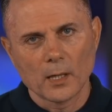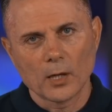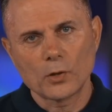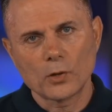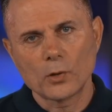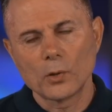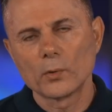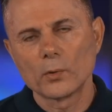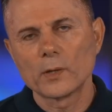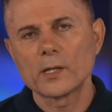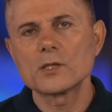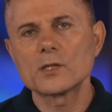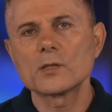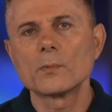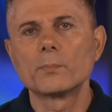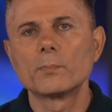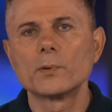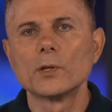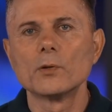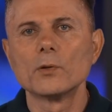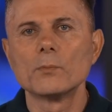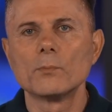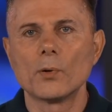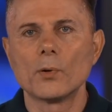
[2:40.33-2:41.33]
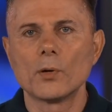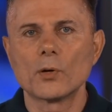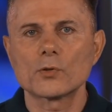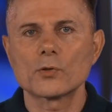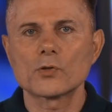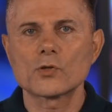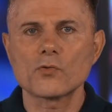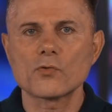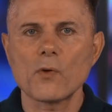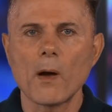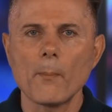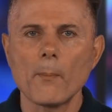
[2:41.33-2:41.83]
According to
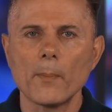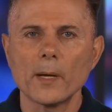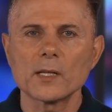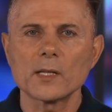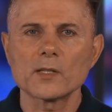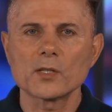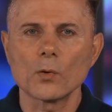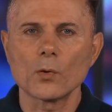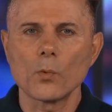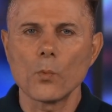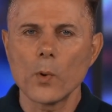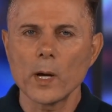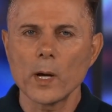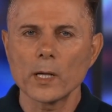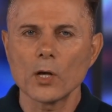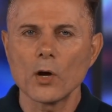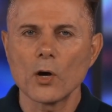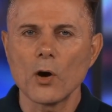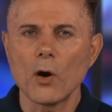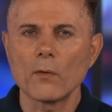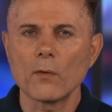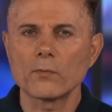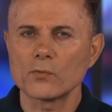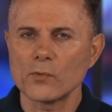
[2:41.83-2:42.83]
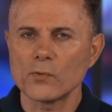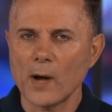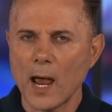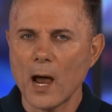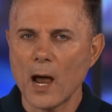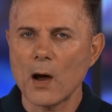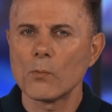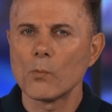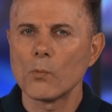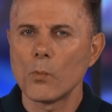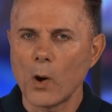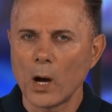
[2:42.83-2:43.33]
Bloomberg, Trump is the winner of
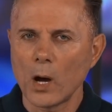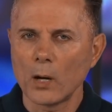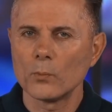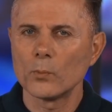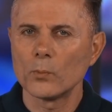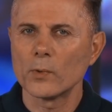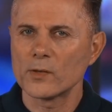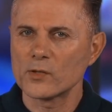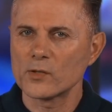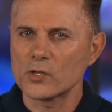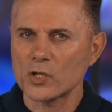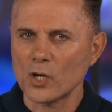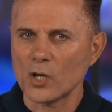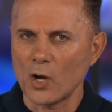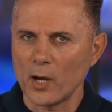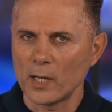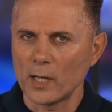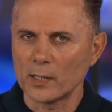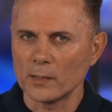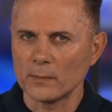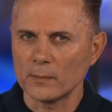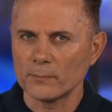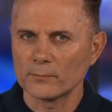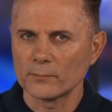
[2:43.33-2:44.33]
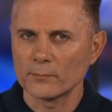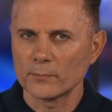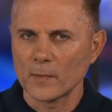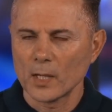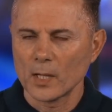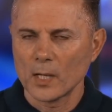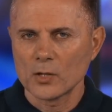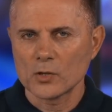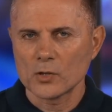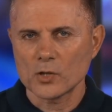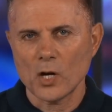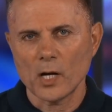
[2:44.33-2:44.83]
round one with China.
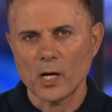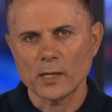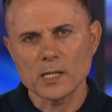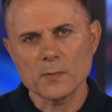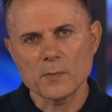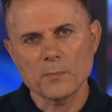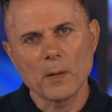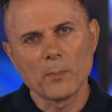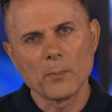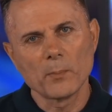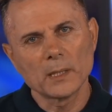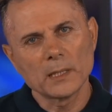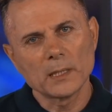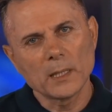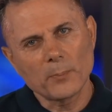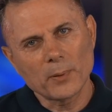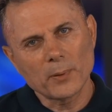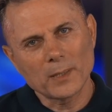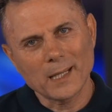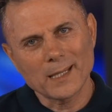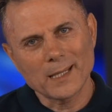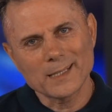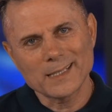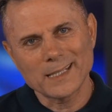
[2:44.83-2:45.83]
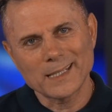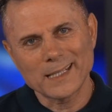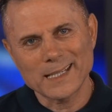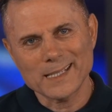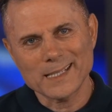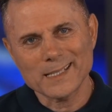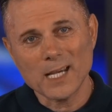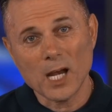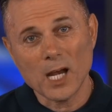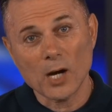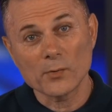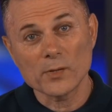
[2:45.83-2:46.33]
China's been manipulating
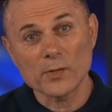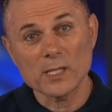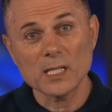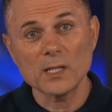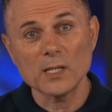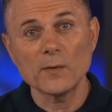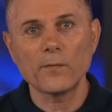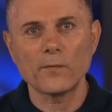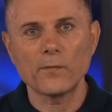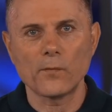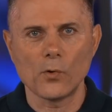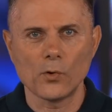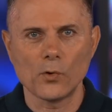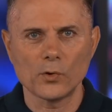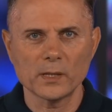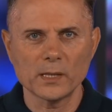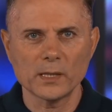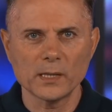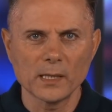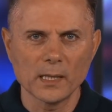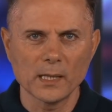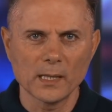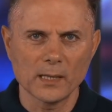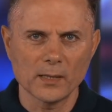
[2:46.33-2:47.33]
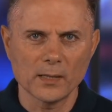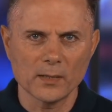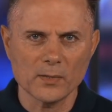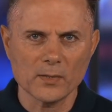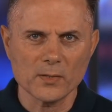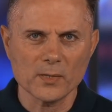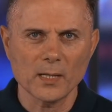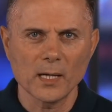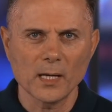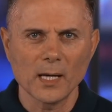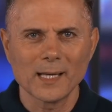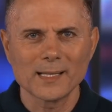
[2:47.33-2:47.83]
its currency for
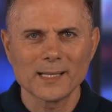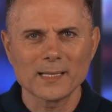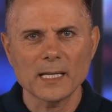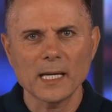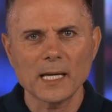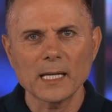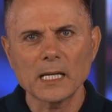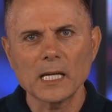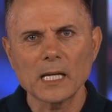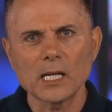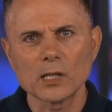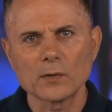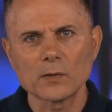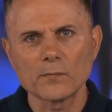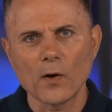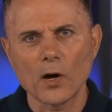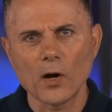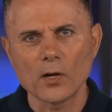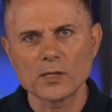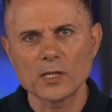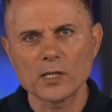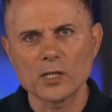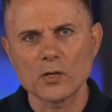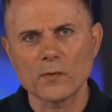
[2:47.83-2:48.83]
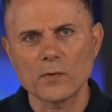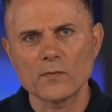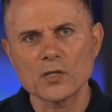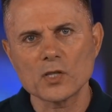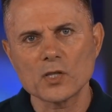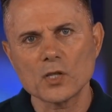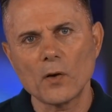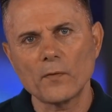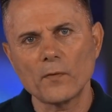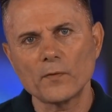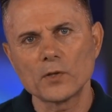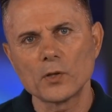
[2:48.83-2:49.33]
years, taking advantage of
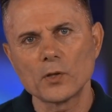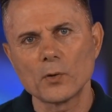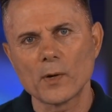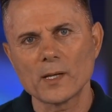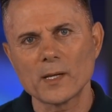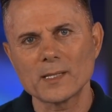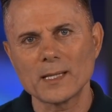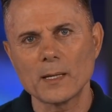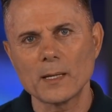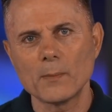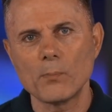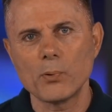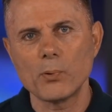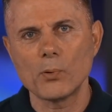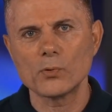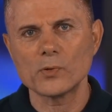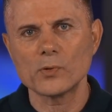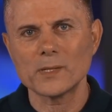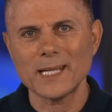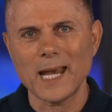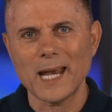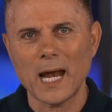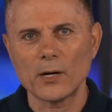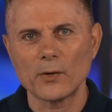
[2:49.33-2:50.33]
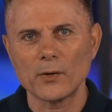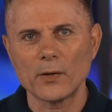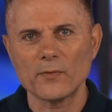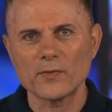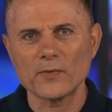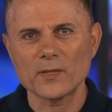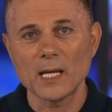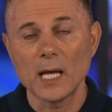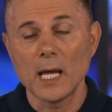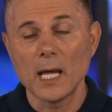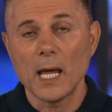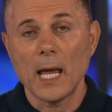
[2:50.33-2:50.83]
soft US import
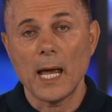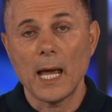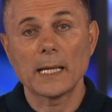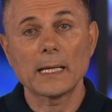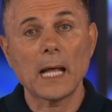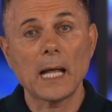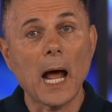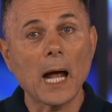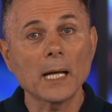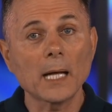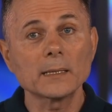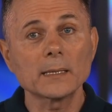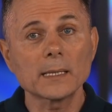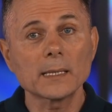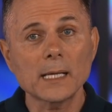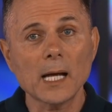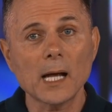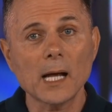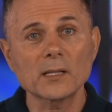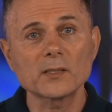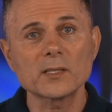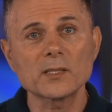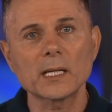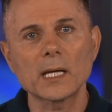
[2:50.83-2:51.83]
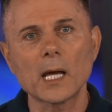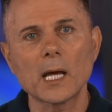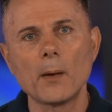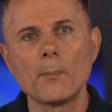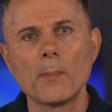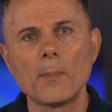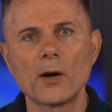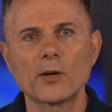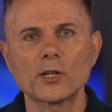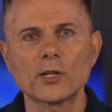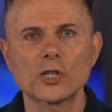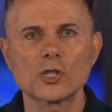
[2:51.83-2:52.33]
tariffs and undercutting
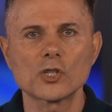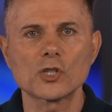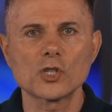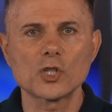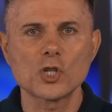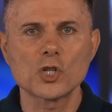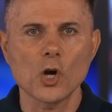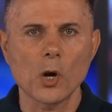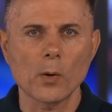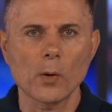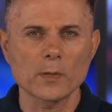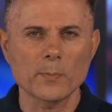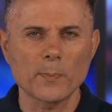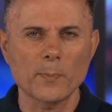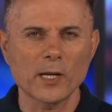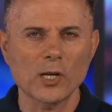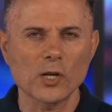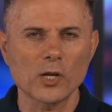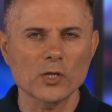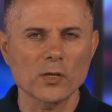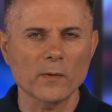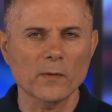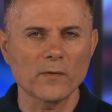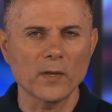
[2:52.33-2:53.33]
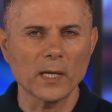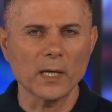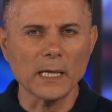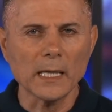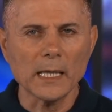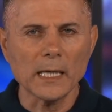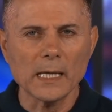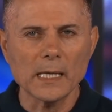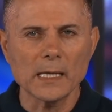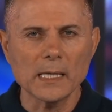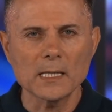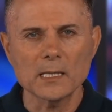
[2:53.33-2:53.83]
American jobs because of the
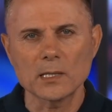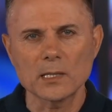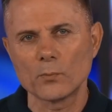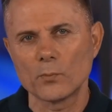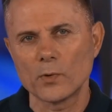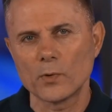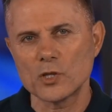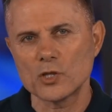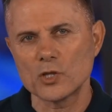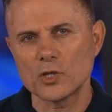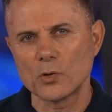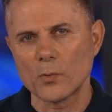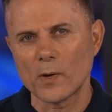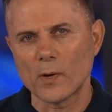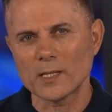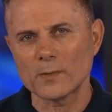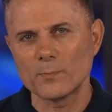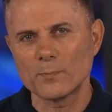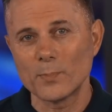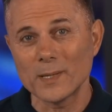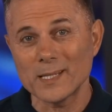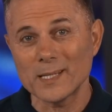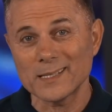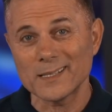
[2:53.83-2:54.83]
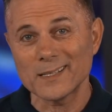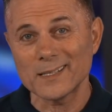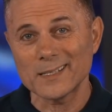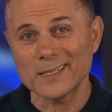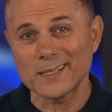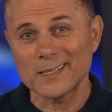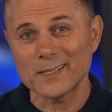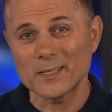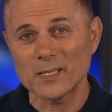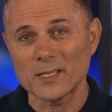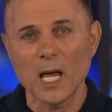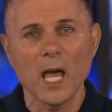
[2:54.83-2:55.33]
ease in which US
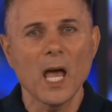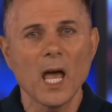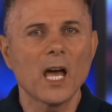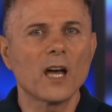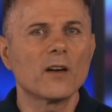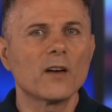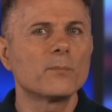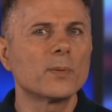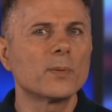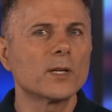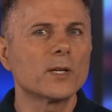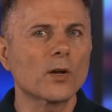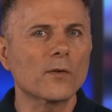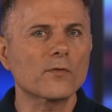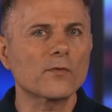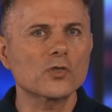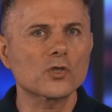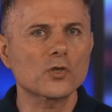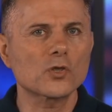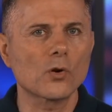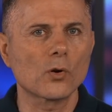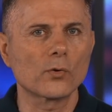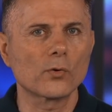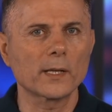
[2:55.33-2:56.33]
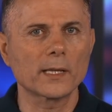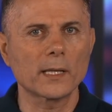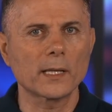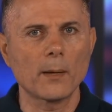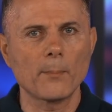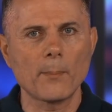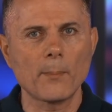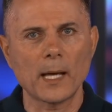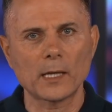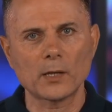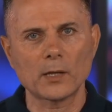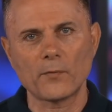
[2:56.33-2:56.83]
businesses have been offshoring
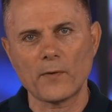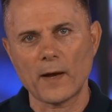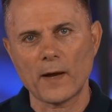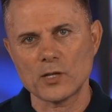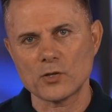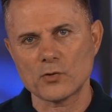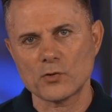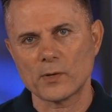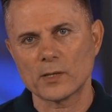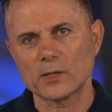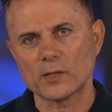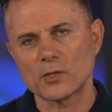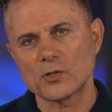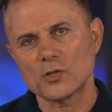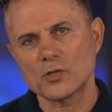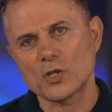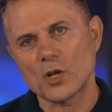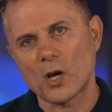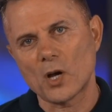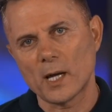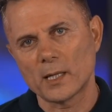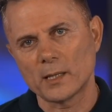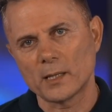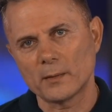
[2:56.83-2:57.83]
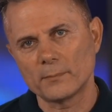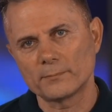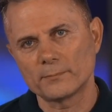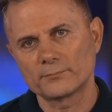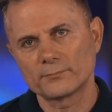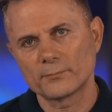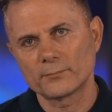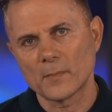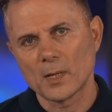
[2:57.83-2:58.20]
their manufacturing to China.